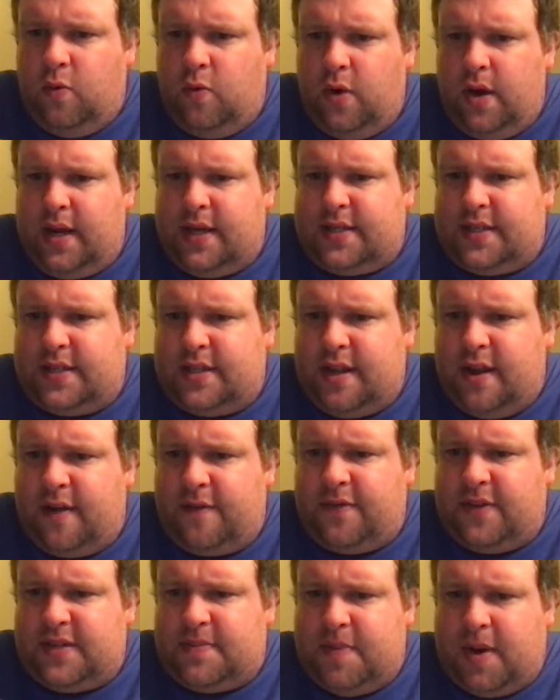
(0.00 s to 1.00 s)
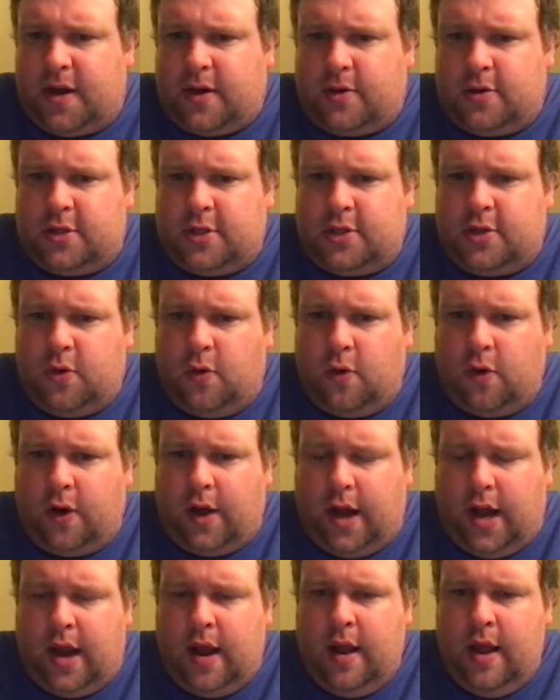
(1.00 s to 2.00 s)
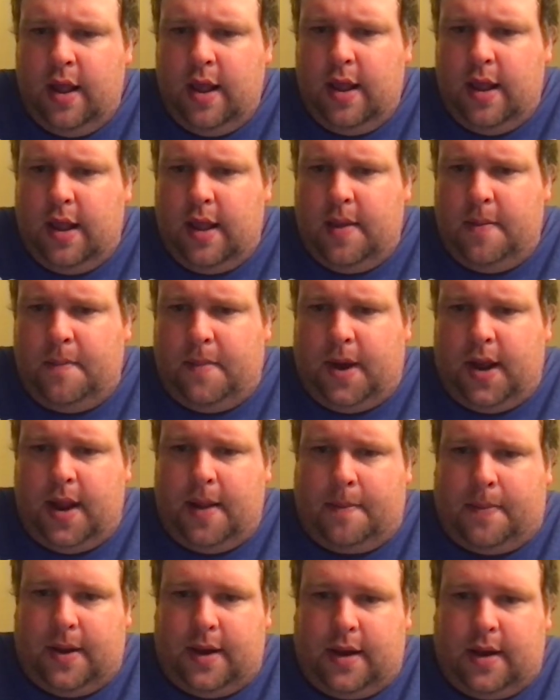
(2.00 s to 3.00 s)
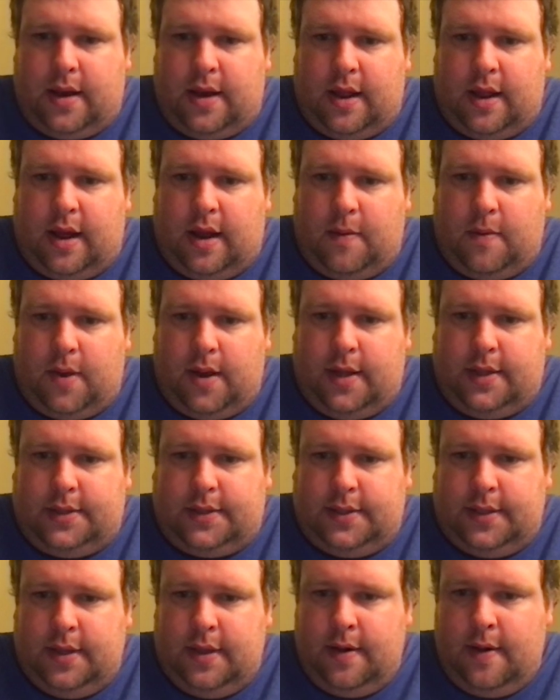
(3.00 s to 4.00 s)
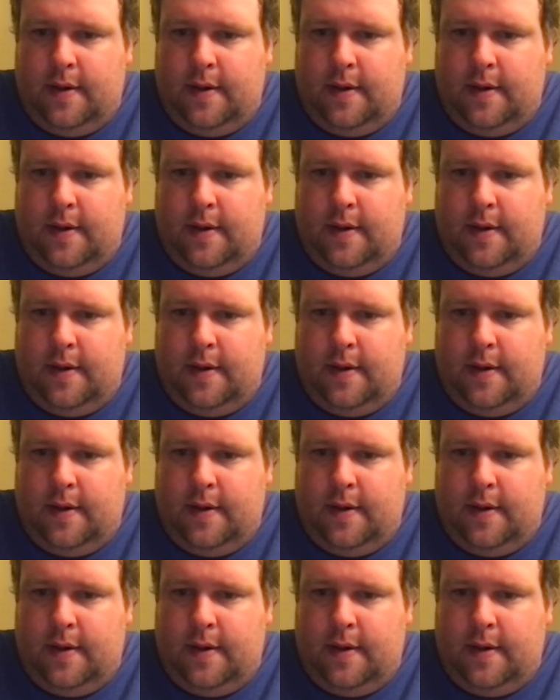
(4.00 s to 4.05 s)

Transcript: weak stuff is Michael's story, in my opinion, anyways.